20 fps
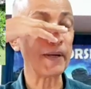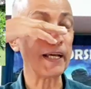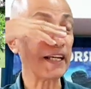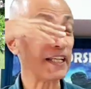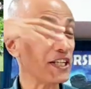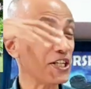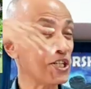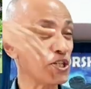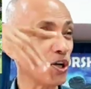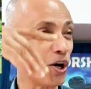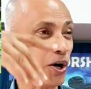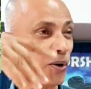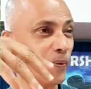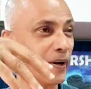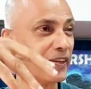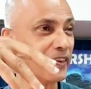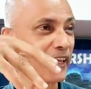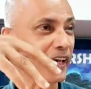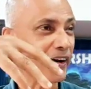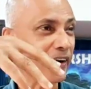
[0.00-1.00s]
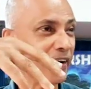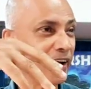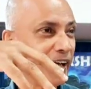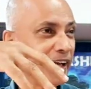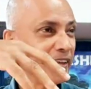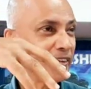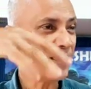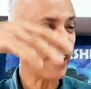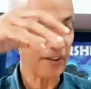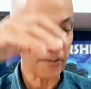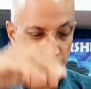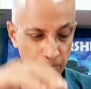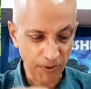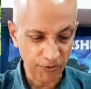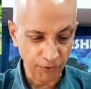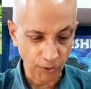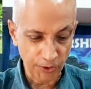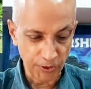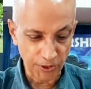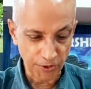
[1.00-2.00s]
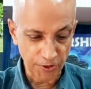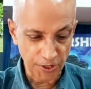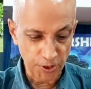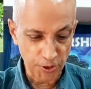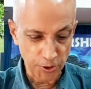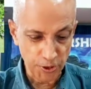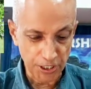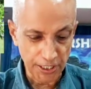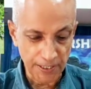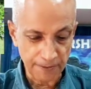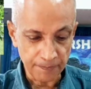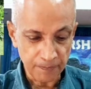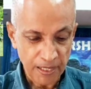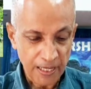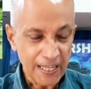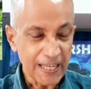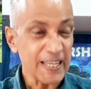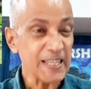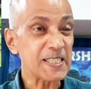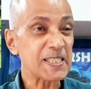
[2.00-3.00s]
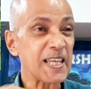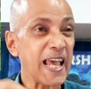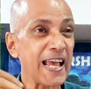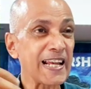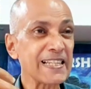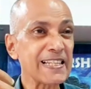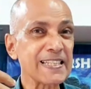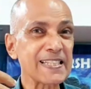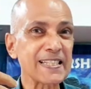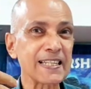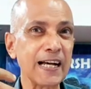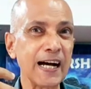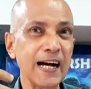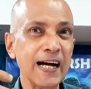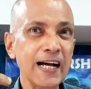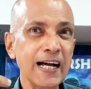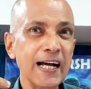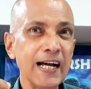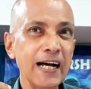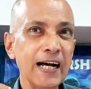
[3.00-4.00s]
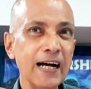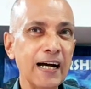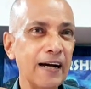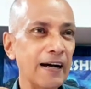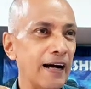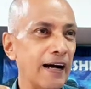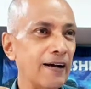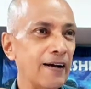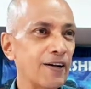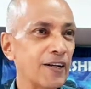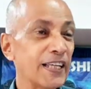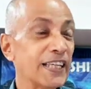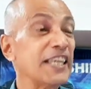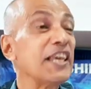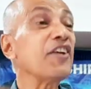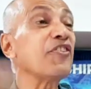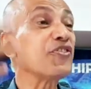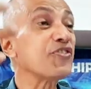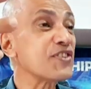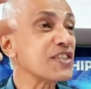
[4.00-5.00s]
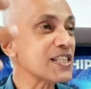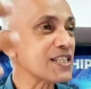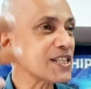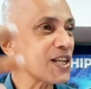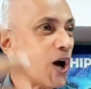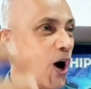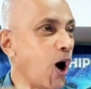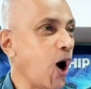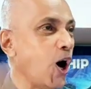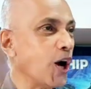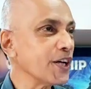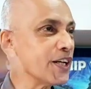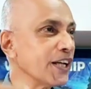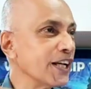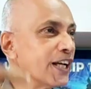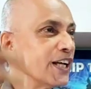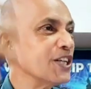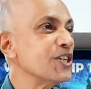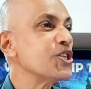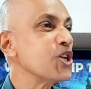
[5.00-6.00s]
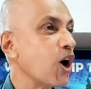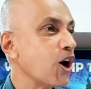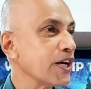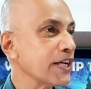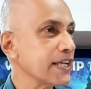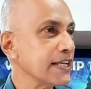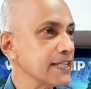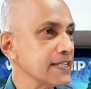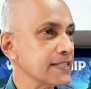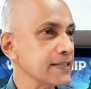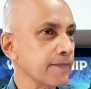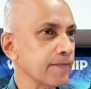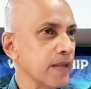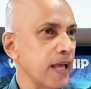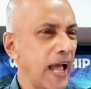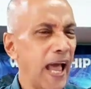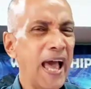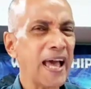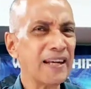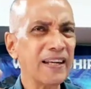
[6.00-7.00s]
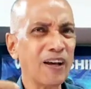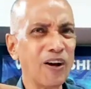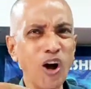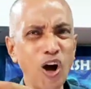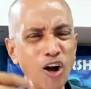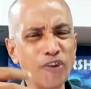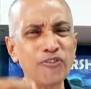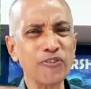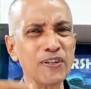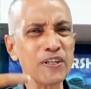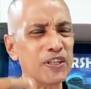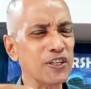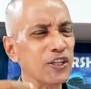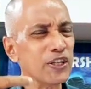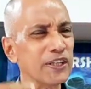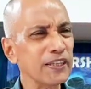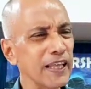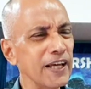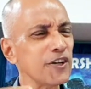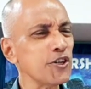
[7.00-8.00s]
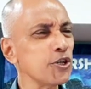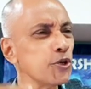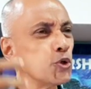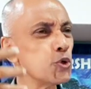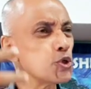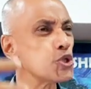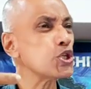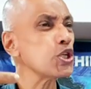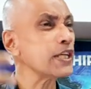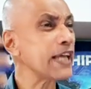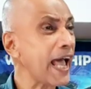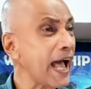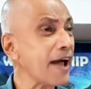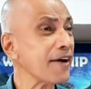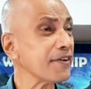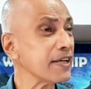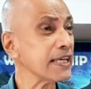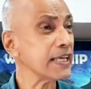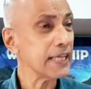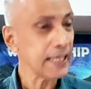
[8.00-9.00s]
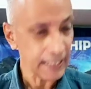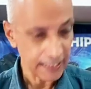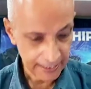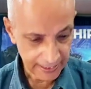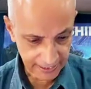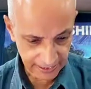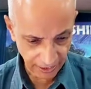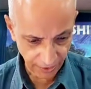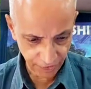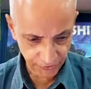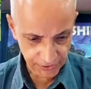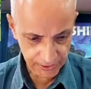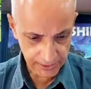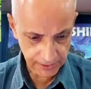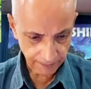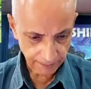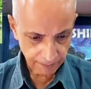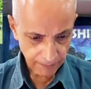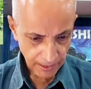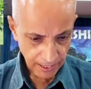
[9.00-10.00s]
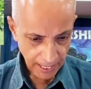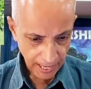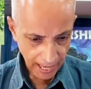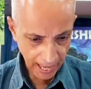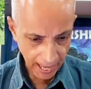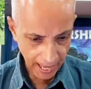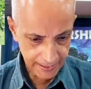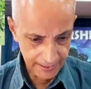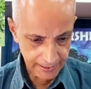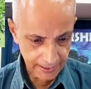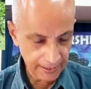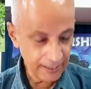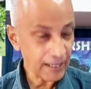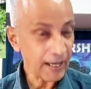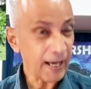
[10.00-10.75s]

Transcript: and Esau, before the reunion, he sends gifts on donkeys. And often they're used to carry gifts. And